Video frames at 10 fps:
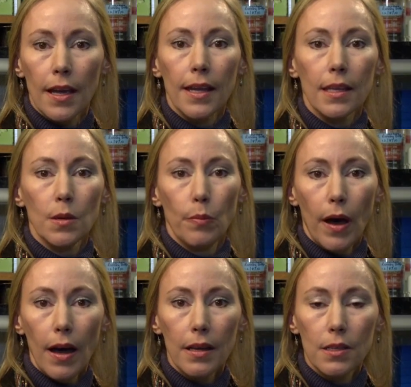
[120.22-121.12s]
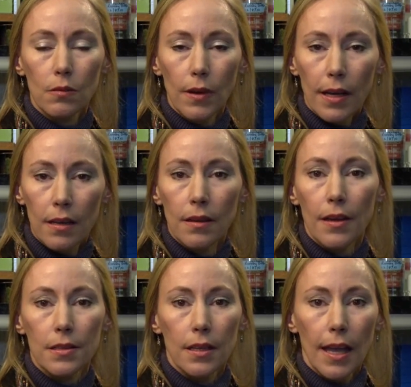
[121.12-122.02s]
and get the body to
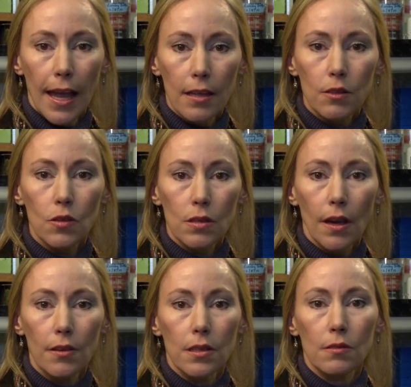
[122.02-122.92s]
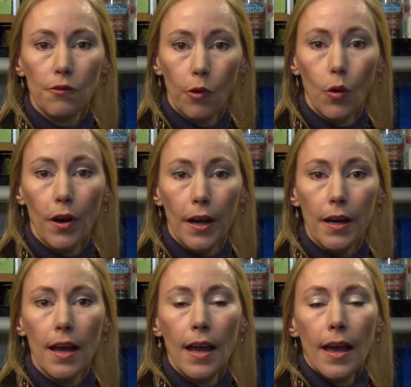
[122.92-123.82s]
recognize the cancer cells as
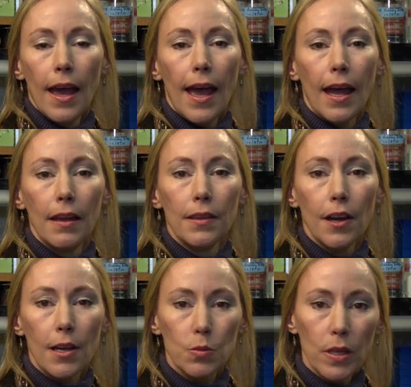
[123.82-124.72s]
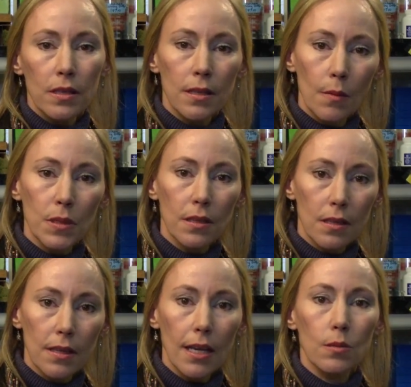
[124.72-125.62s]
foreign. And there has been some
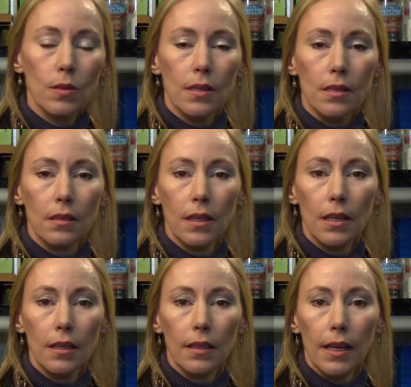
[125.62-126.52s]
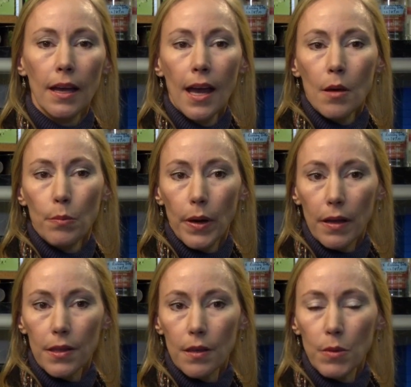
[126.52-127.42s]
success with this clinically,
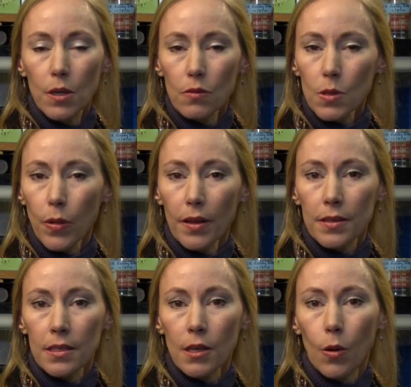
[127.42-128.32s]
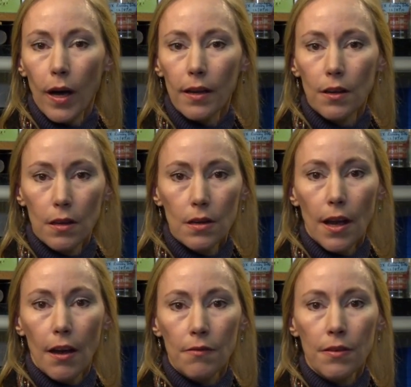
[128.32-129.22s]
but the immune response isn't quite good
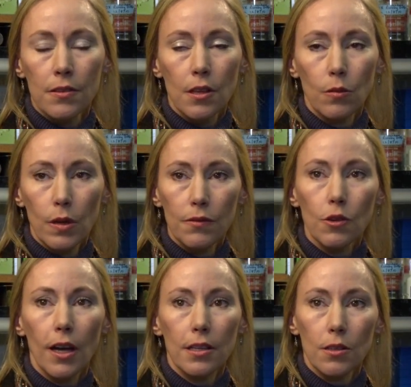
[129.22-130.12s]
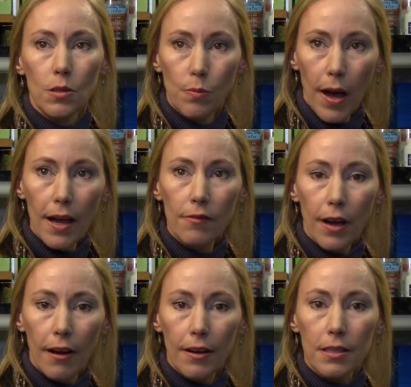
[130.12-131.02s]
enough. So we've tried to use my
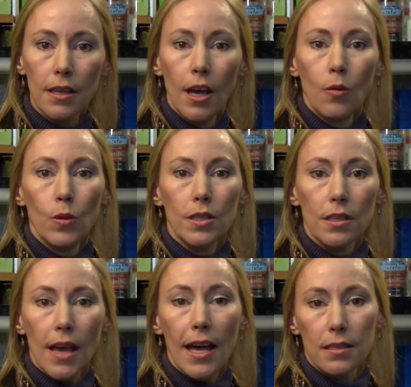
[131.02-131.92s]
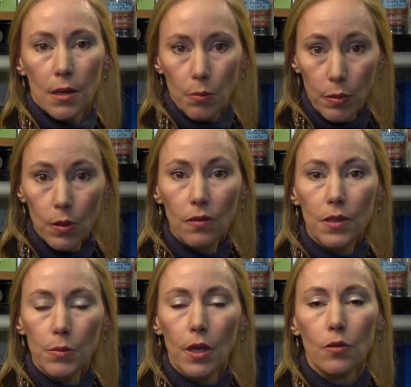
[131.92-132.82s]
virus, which has an
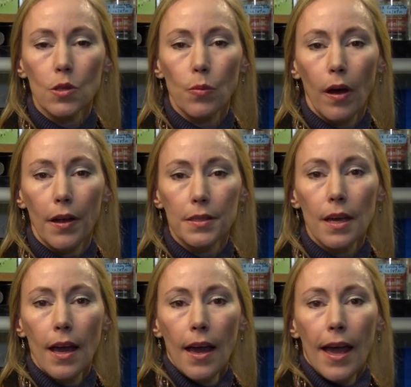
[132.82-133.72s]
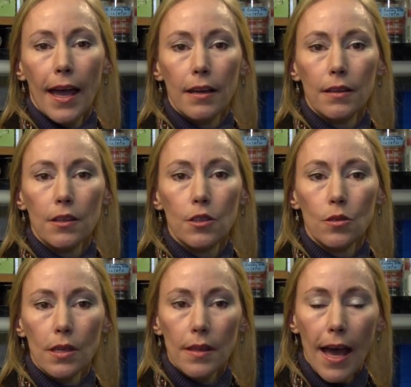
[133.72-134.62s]
improved immune response, and
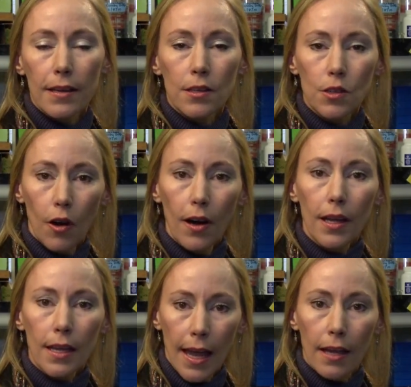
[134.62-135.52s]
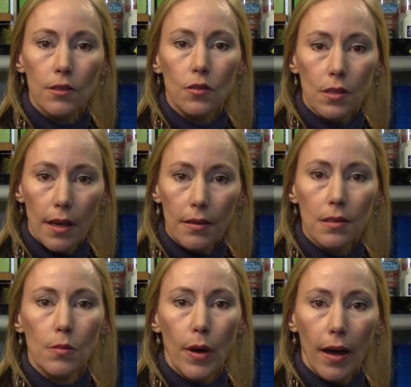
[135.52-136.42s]
using that to target cancer cells
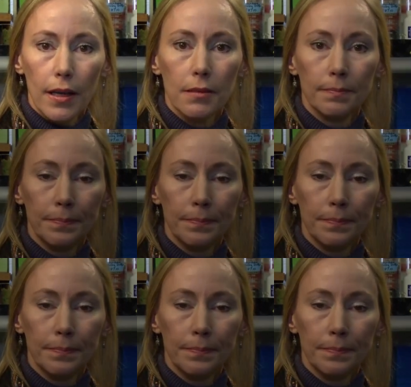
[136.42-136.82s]
in the body.